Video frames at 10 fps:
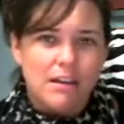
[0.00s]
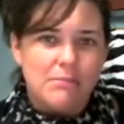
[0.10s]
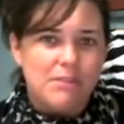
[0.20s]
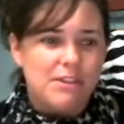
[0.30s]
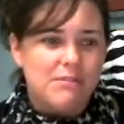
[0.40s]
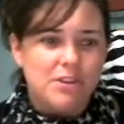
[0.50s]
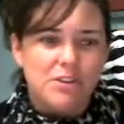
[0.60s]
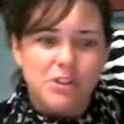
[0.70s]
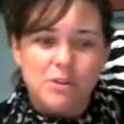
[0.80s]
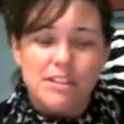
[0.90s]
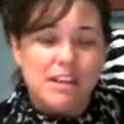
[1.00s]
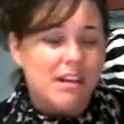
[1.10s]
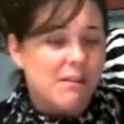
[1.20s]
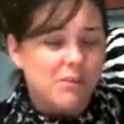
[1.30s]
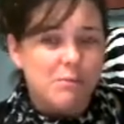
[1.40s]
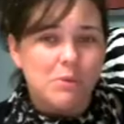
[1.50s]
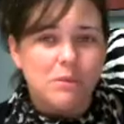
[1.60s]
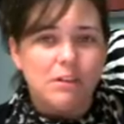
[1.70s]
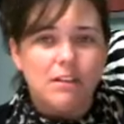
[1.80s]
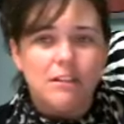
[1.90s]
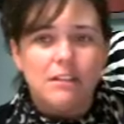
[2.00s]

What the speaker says: even if they're new, it's uncomfortable.